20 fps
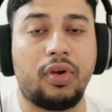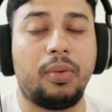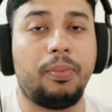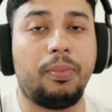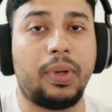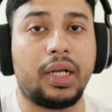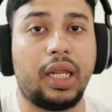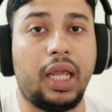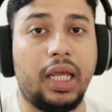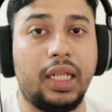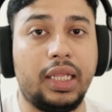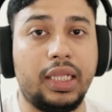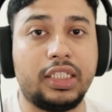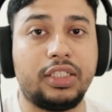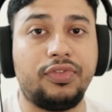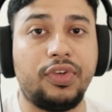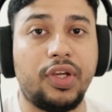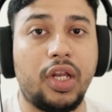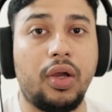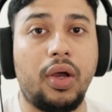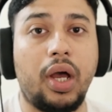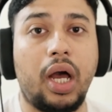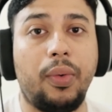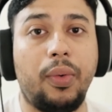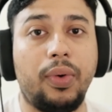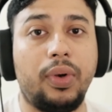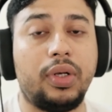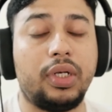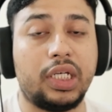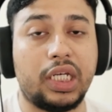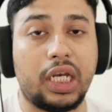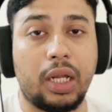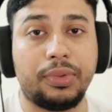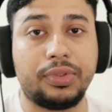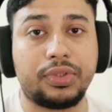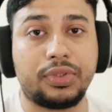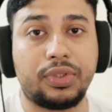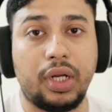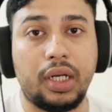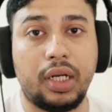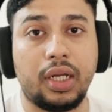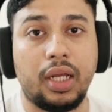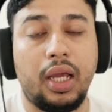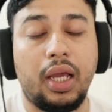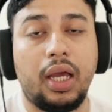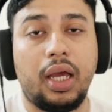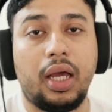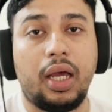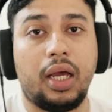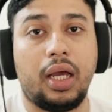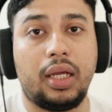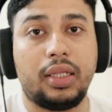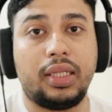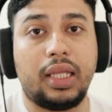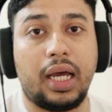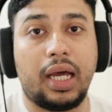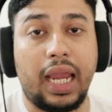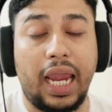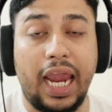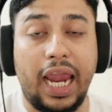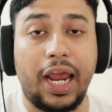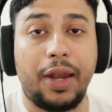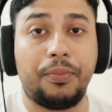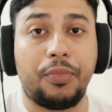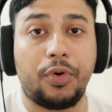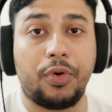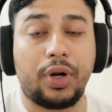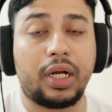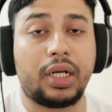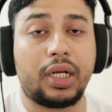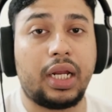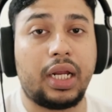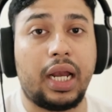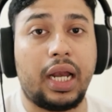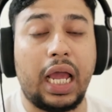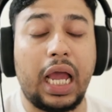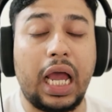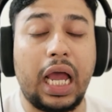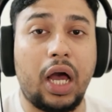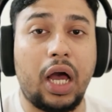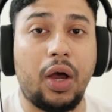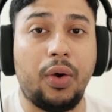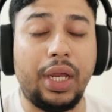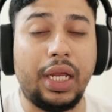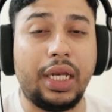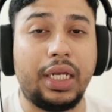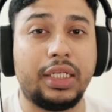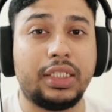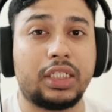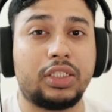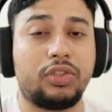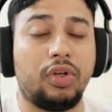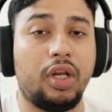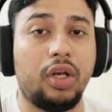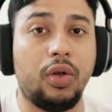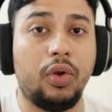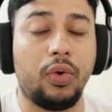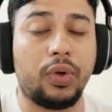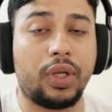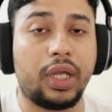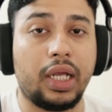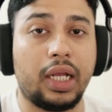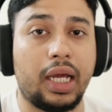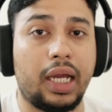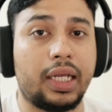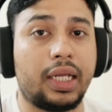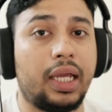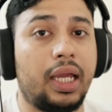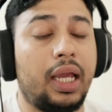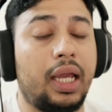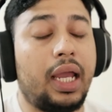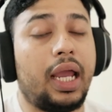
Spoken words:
But in this video, I will demonstrate the end product and how it is actually looking like.